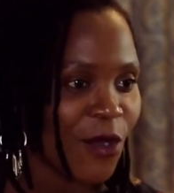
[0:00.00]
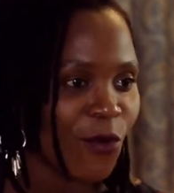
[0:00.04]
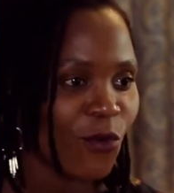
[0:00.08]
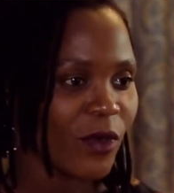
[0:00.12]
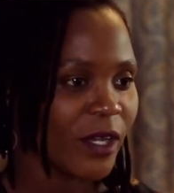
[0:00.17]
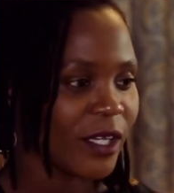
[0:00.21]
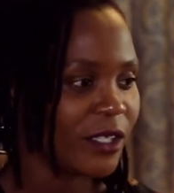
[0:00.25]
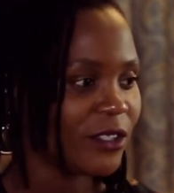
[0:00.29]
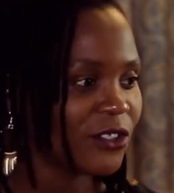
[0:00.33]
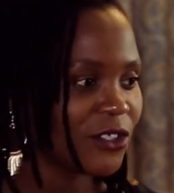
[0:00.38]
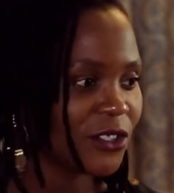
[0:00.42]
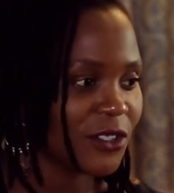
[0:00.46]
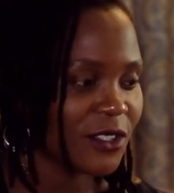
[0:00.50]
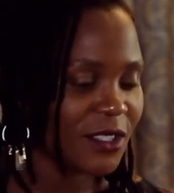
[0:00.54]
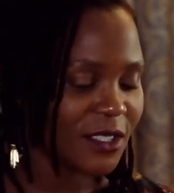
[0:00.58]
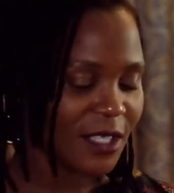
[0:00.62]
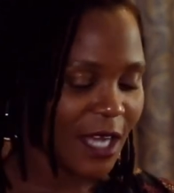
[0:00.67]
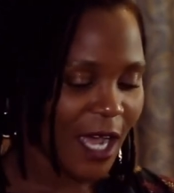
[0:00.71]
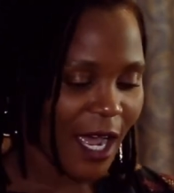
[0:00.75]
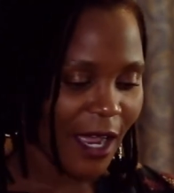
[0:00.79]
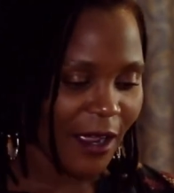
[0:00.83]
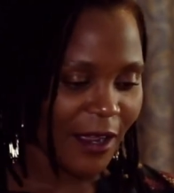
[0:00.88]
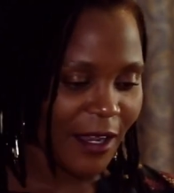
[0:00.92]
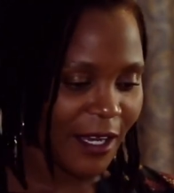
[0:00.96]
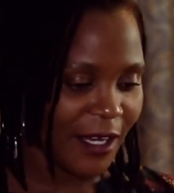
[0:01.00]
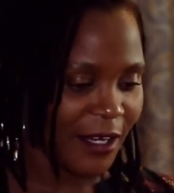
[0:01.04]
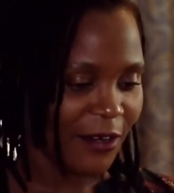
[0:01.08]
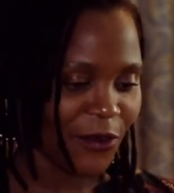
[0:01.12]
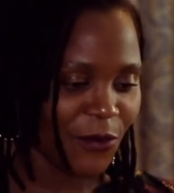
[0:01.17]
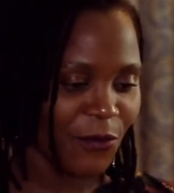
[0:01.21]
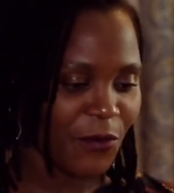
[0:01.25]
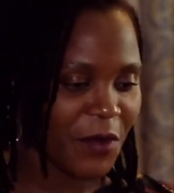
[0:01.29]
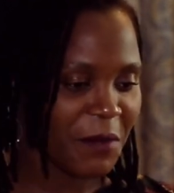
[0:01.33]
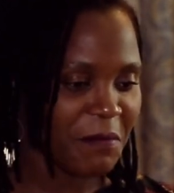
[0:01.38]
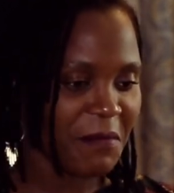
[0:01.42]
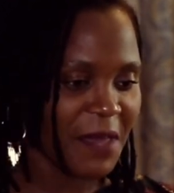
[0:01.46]
we just, you
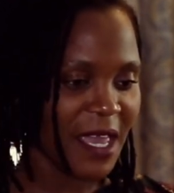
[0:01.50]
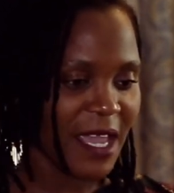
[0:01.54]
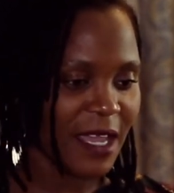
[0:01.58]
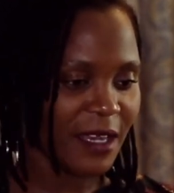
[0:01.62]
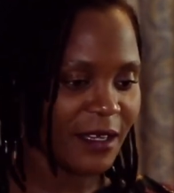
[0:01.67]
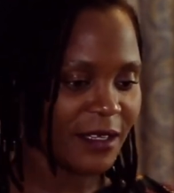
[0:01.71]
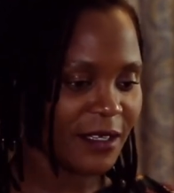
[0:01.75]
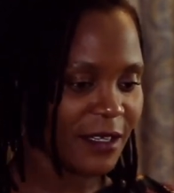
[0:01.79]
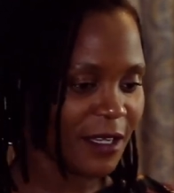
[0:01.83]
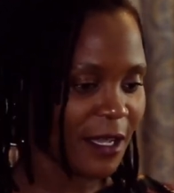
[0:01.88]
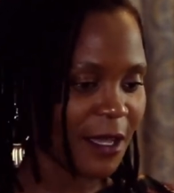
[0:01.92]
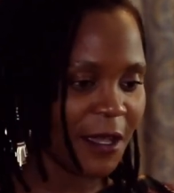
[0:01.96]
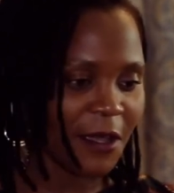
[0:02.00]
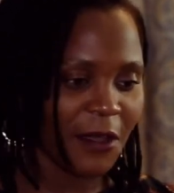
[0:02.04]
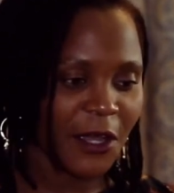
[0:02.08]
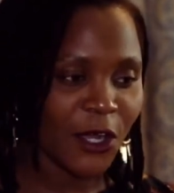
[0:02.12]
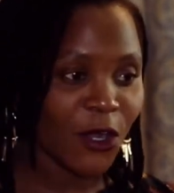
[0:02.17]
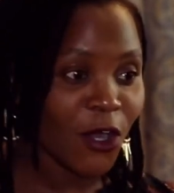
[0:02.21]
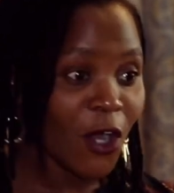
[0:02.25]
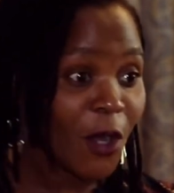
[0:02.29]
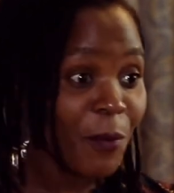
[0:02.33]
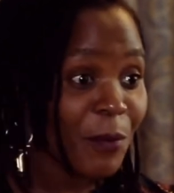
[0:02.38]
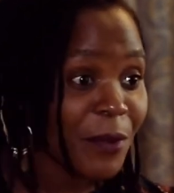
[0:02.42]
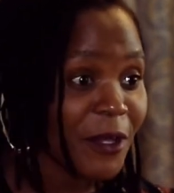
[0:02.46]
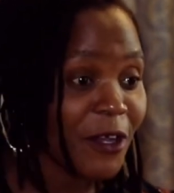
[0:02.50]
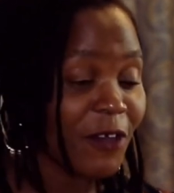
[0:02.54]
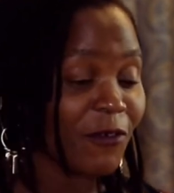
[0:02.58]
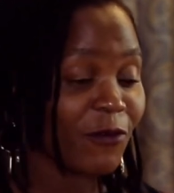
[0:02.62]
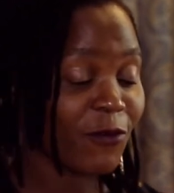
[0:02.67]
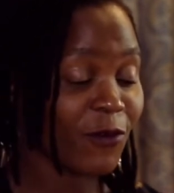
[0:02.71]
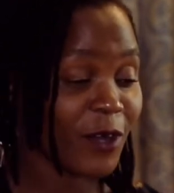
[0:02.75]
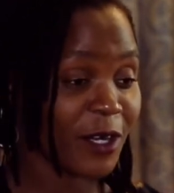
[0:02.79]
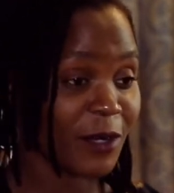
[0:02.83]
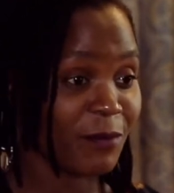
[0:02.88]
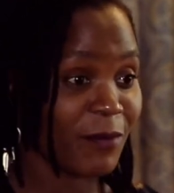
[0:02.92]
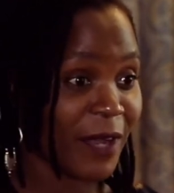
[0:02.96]
know, we made a copy
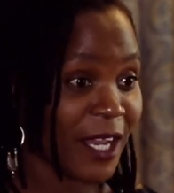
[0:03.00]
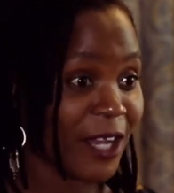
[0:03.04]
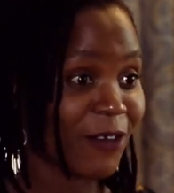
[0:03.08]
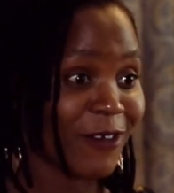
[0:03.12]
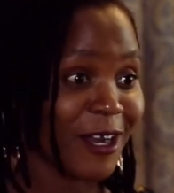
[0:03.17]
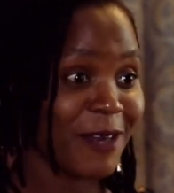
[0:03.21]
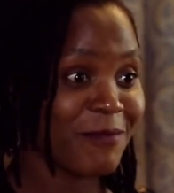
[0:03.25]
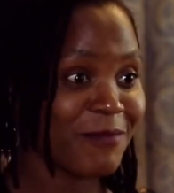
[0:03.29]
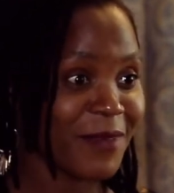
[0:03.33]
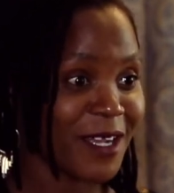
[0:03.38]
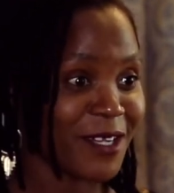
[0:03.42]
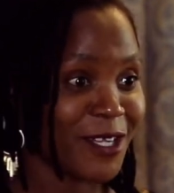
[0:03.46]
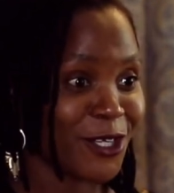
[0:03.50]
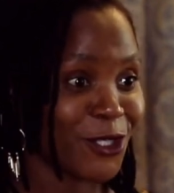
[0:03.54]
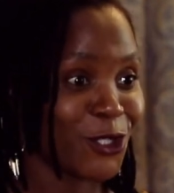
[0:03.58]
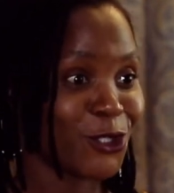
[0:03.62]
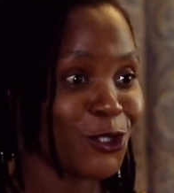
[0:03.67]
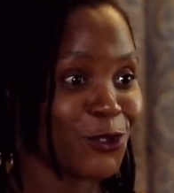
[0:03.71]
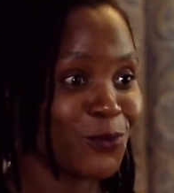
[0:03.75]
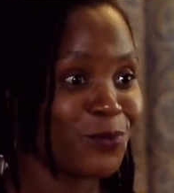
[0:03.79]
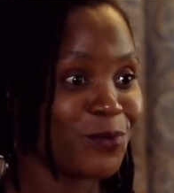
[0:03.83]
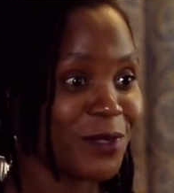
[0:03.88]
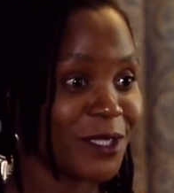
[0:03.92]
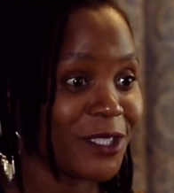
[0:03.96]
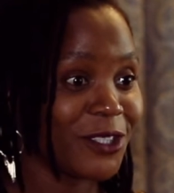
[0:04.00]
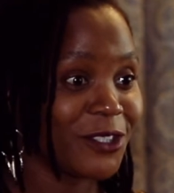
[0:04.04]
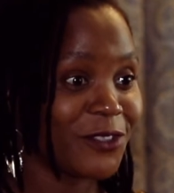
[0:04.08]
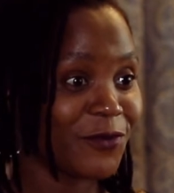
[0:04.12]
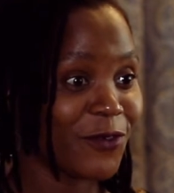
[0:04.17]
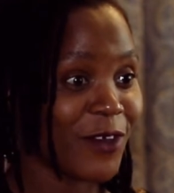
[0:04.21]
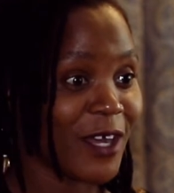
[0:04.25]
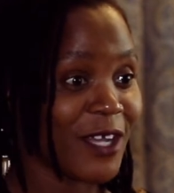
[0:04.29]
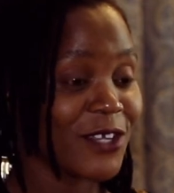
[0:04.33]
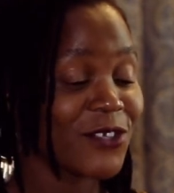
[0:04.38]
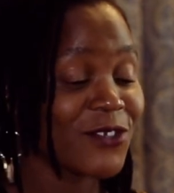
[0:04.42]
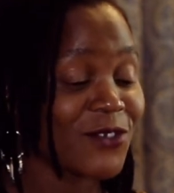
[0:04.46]
of what my grandmother could build
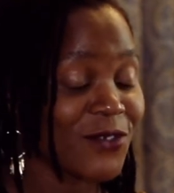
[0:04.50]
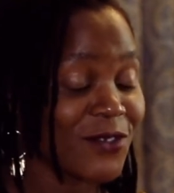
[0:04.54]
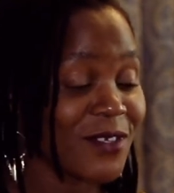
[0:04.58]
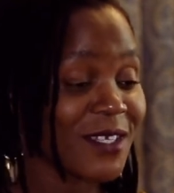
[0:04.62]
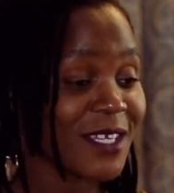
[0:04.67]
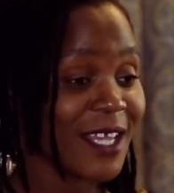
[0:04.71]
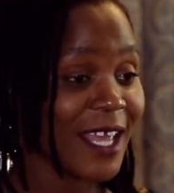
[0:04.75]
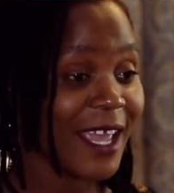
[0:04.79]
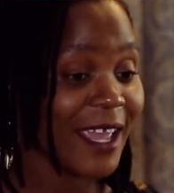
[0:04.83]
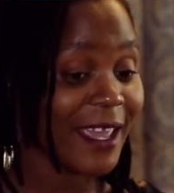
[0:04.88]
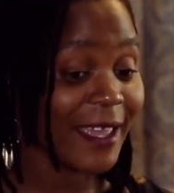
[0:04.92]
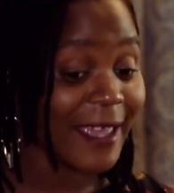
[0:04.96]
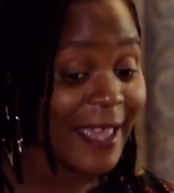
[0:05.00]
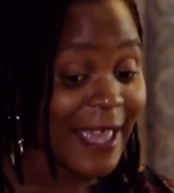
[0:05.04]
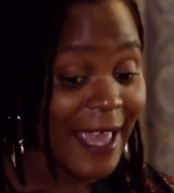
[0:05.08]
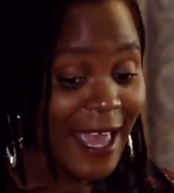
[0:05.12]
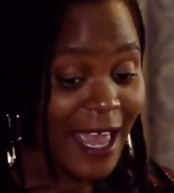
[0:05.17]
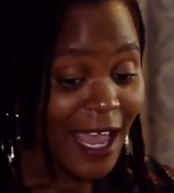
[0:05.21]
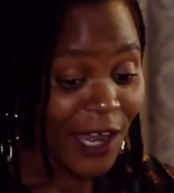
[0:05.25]
for us to stay.